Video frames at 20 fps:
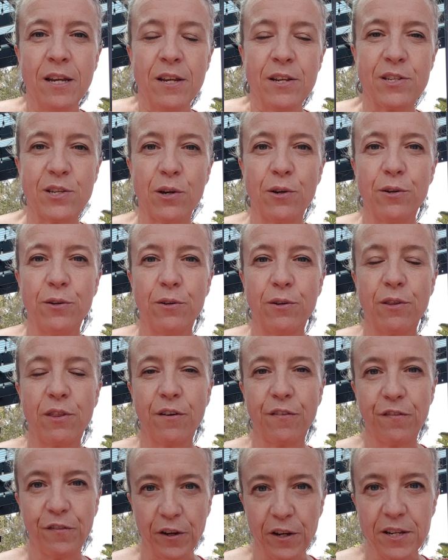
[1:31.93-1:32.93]
So
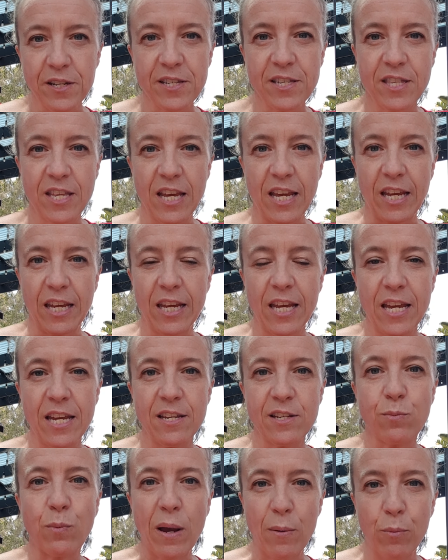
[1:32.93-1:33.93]
the first thing
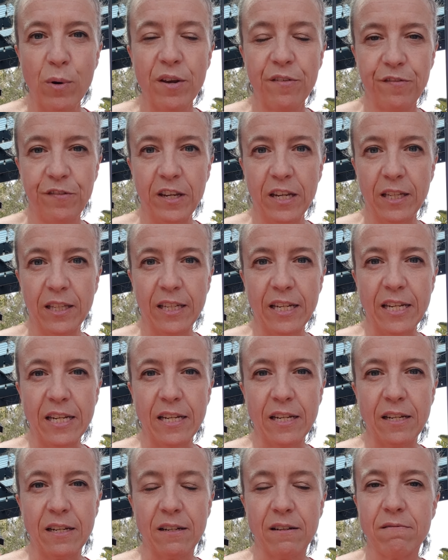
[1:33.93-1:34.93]
is, when we're
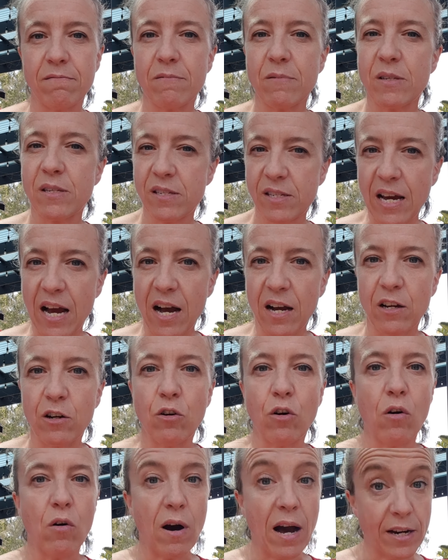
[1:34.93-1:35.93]
feeling stuck
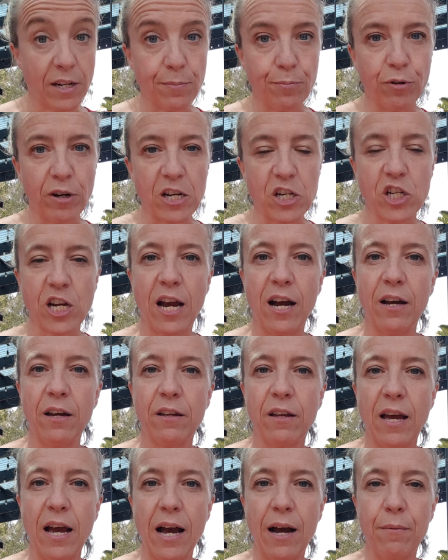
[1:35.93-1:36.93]
or under pressure,
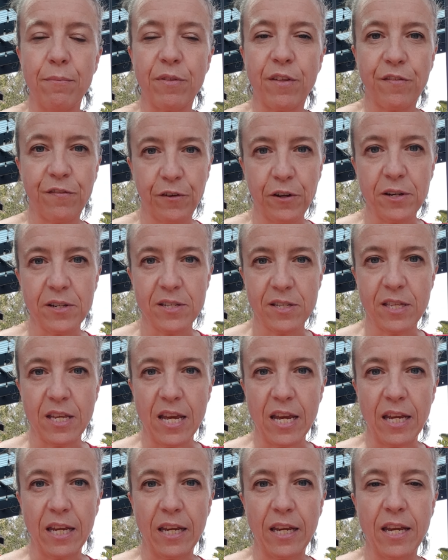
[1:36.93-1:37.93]
the first
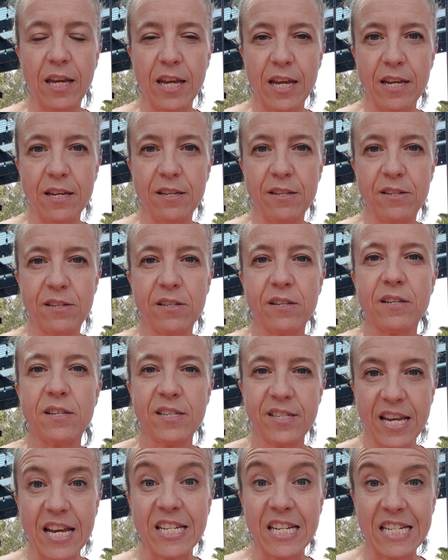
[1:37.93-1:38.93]
thing is
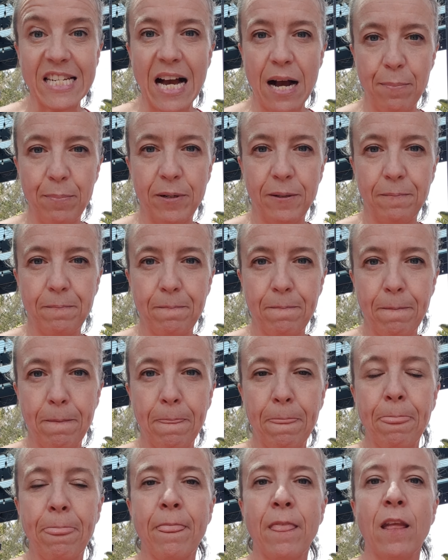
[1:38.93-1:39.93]
set it up.
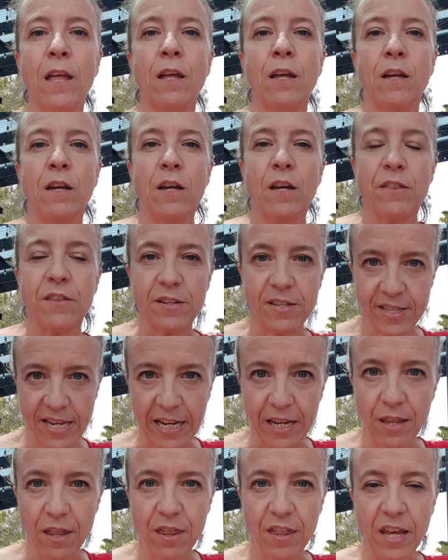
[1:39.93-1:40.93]
The
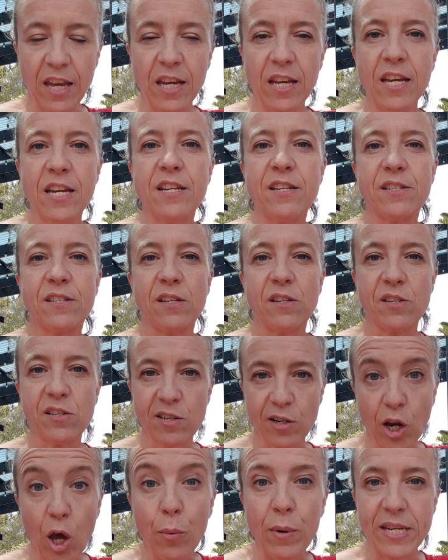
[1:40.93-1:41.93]
second thing is
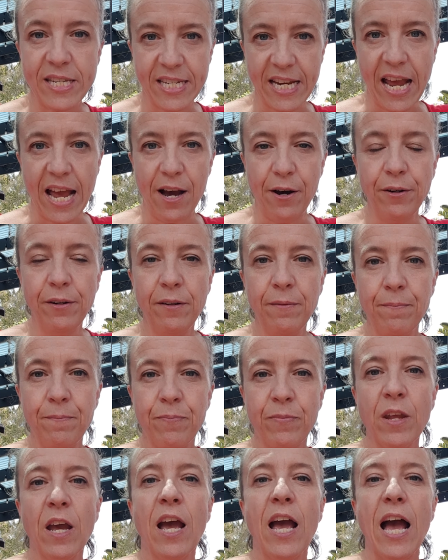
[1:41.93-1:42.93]
slow it down.
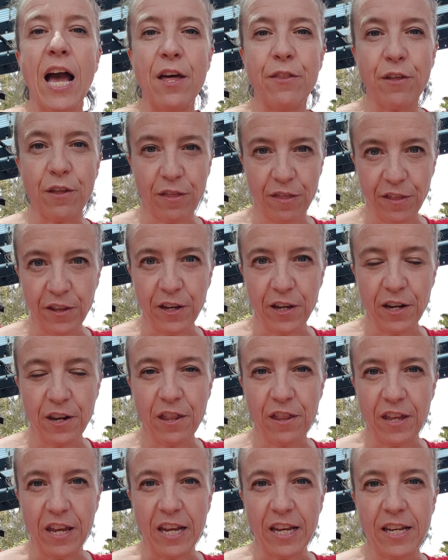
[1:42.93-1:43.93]
And the third
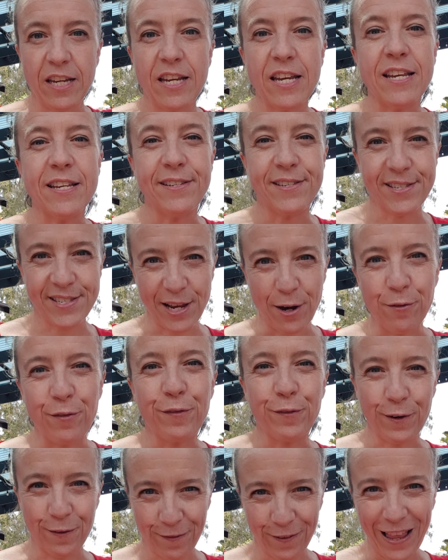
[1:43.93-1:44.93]
thing is
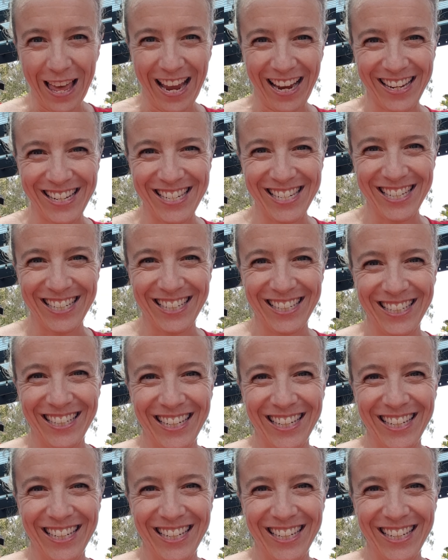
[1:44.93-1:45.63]
self-reflect.